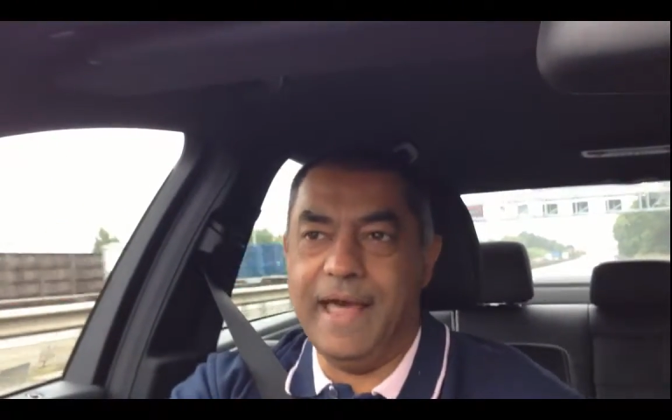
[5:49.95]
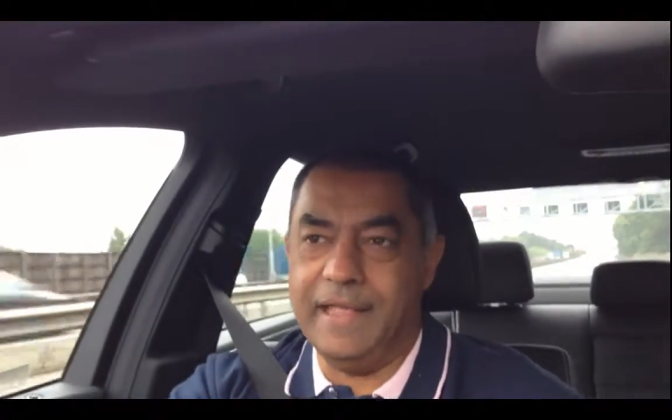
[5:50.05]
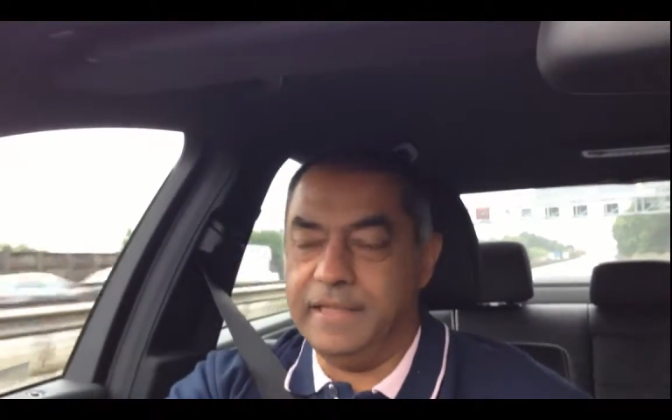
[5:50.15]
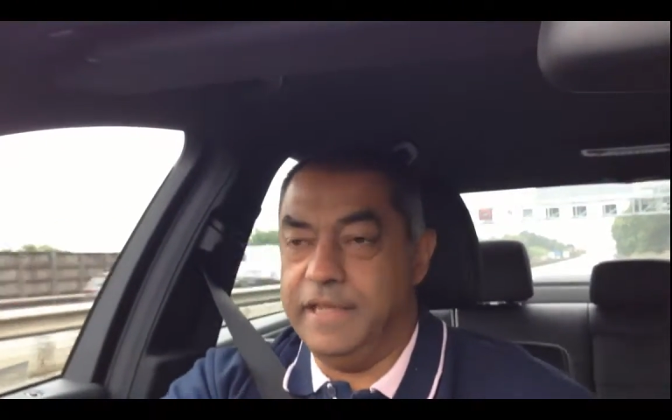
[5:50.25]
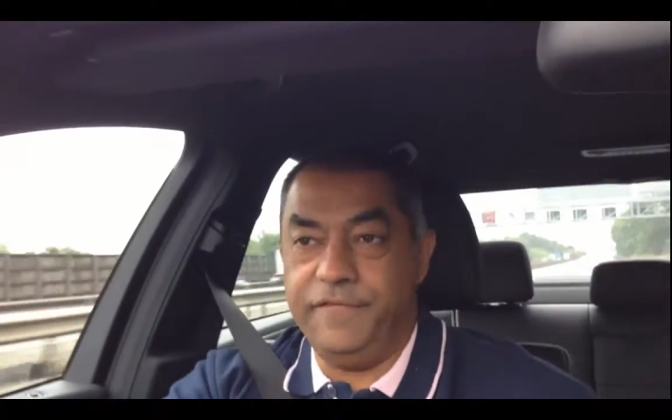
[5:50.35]

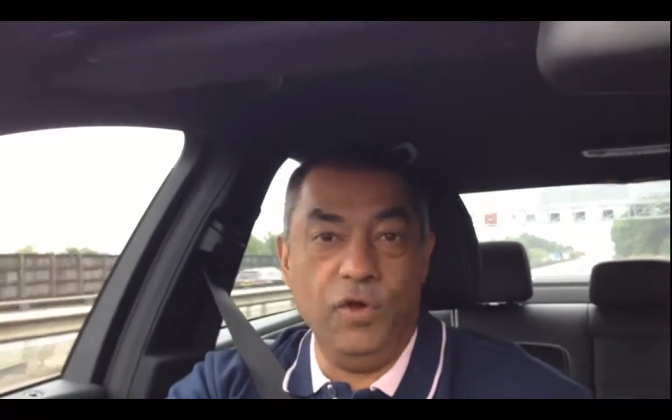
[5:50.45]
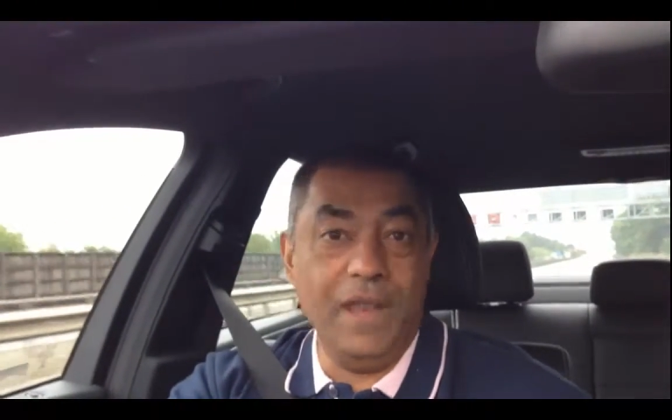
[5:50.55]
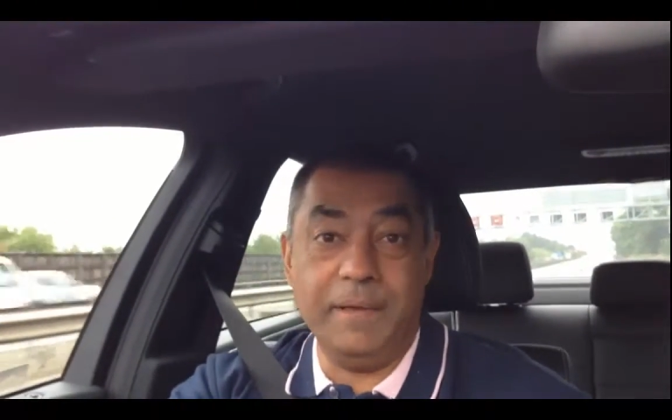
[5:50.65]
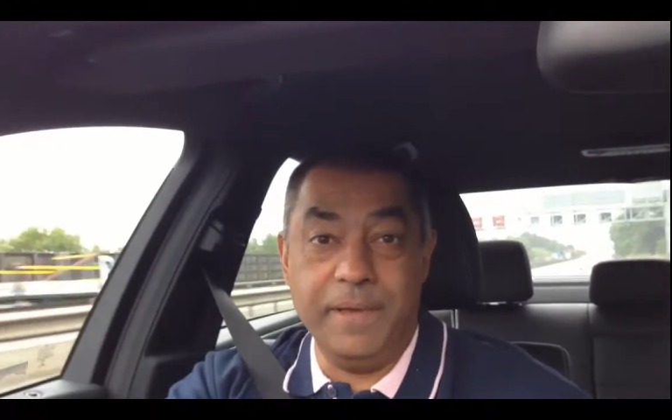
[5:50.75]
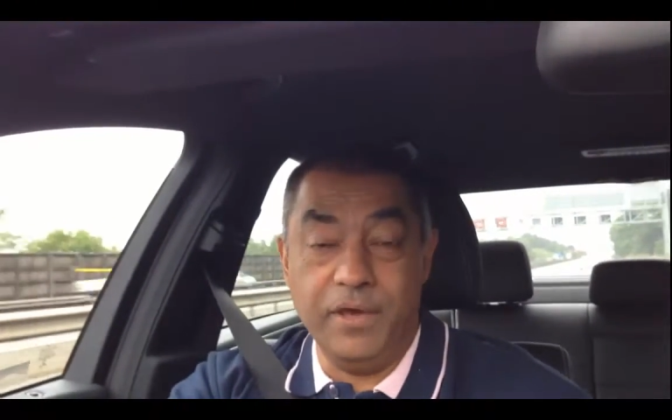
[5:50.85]
that if
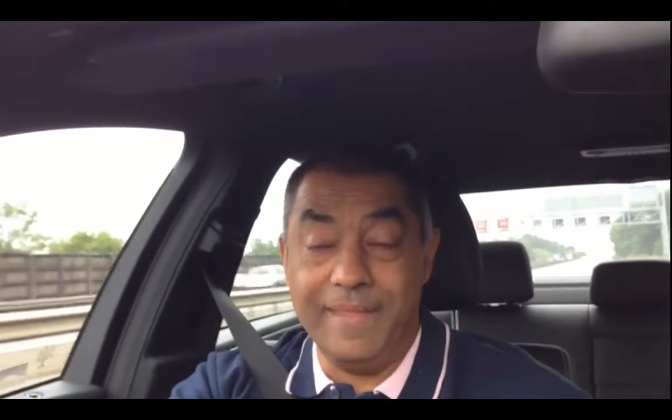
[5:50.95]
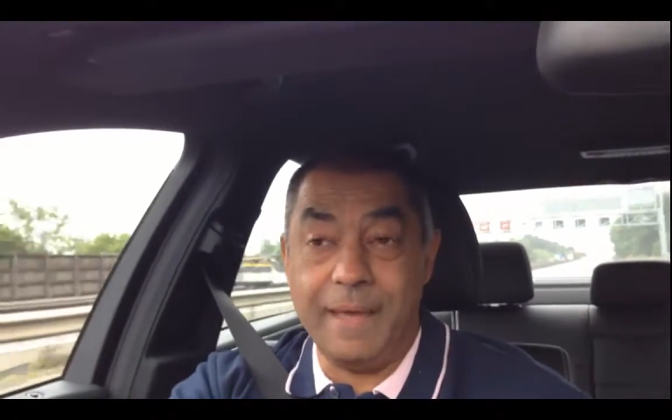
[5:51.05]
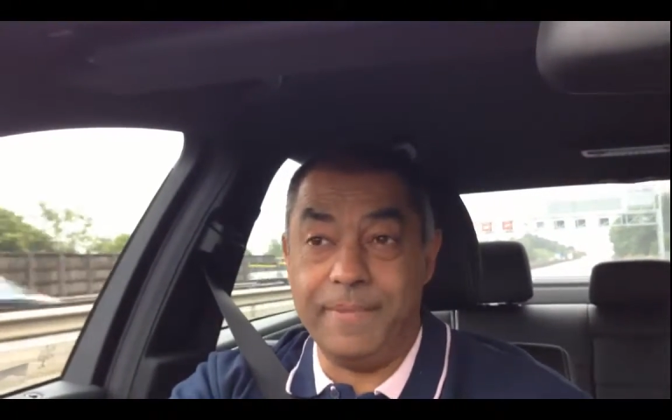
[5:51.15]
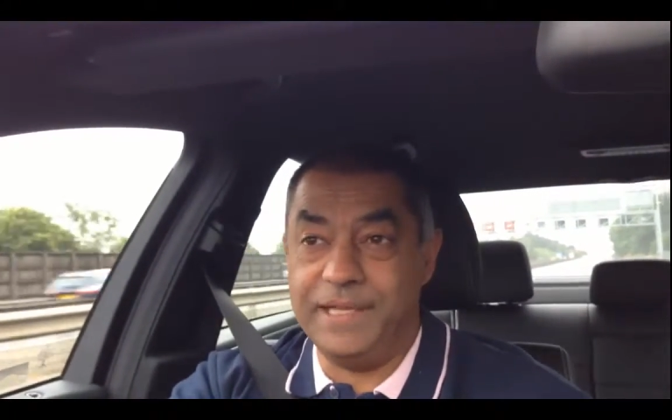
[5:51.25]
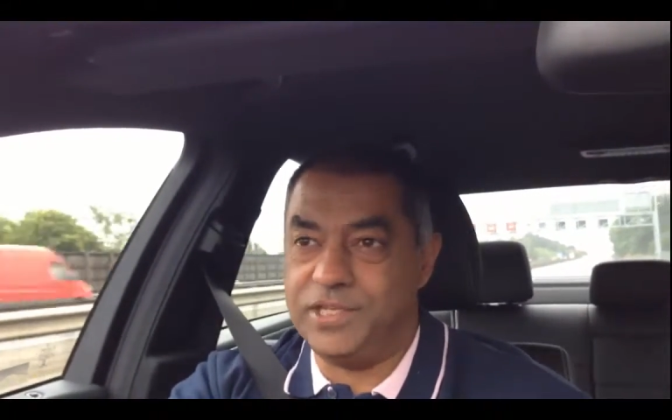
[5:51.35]
you're like me on
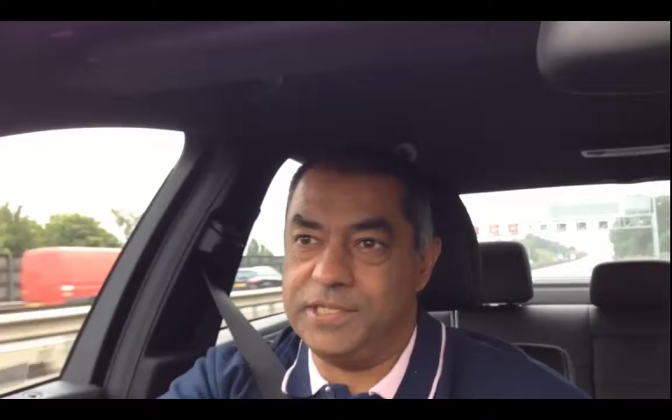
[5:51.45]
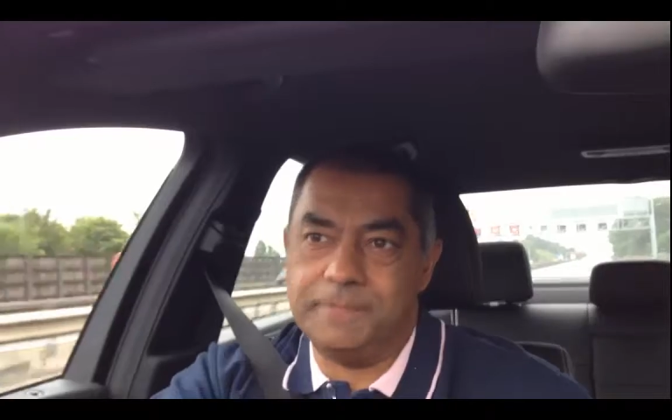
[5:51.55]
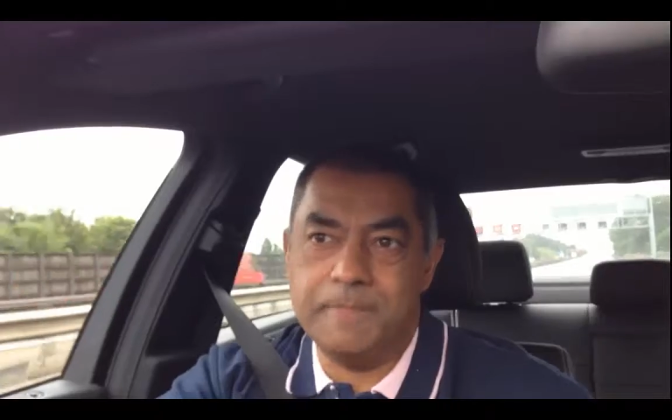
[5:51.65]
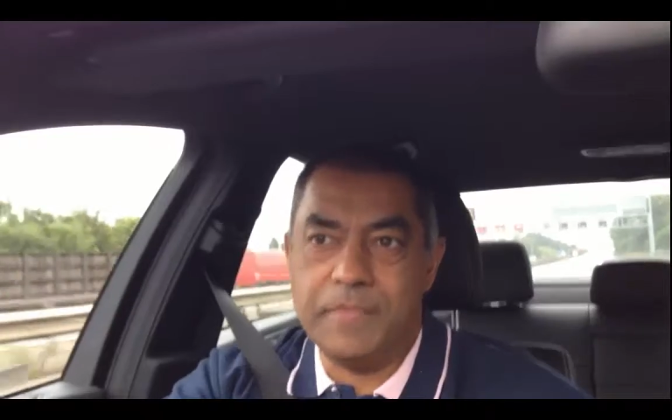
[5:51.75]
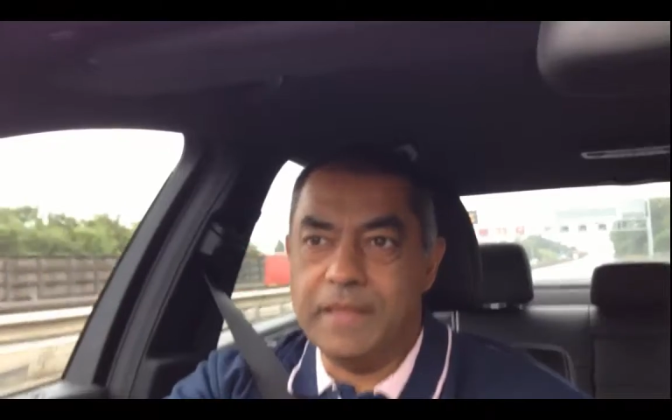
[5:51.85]
that basis,